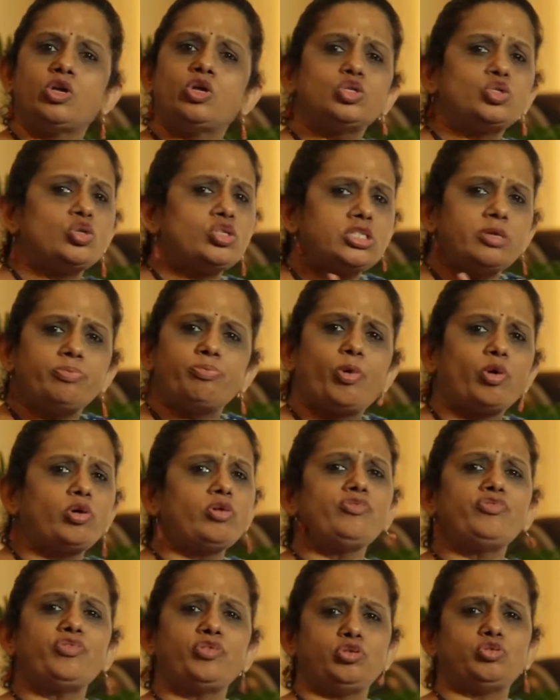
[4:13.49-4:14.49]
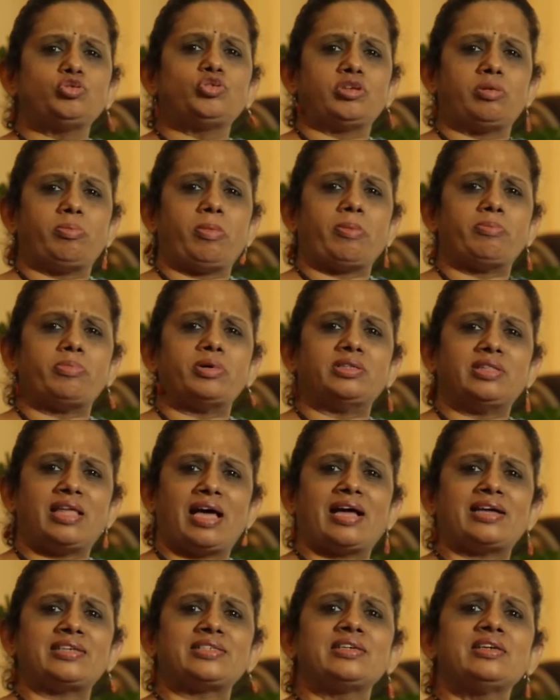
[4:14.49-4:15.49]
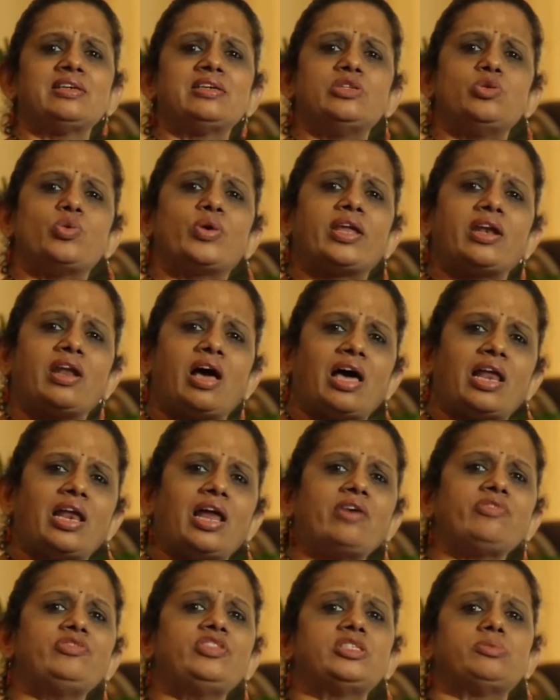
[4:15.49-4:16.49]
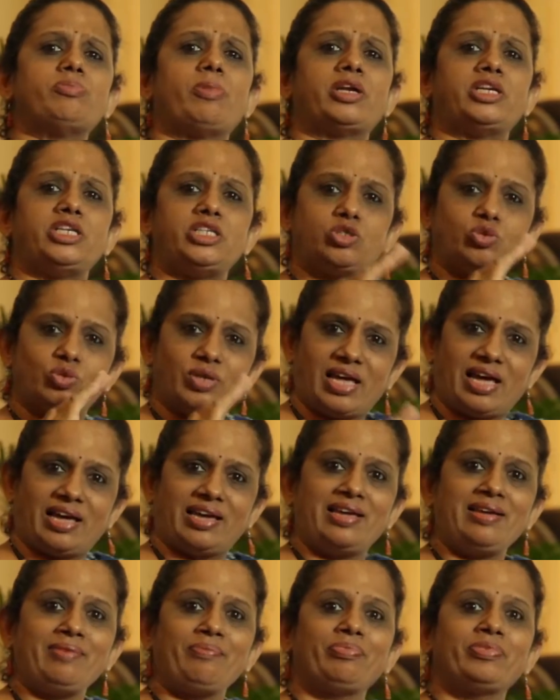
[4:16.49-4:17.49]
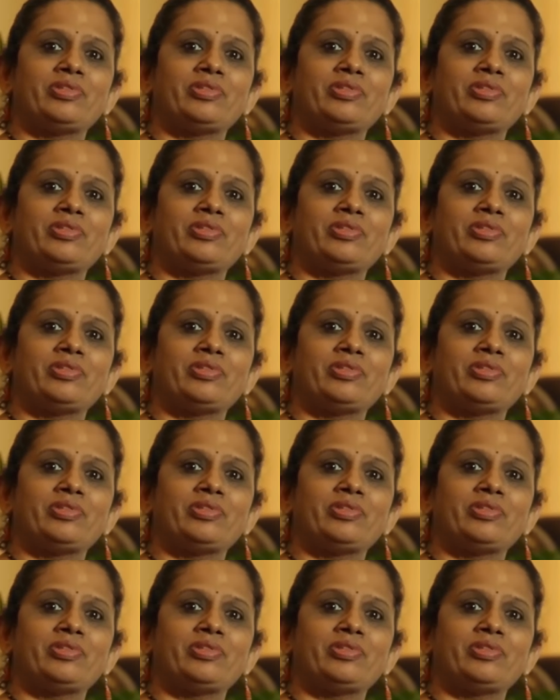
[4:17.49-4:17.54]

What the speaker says: So it's important for you to remember that you can allow this money to lie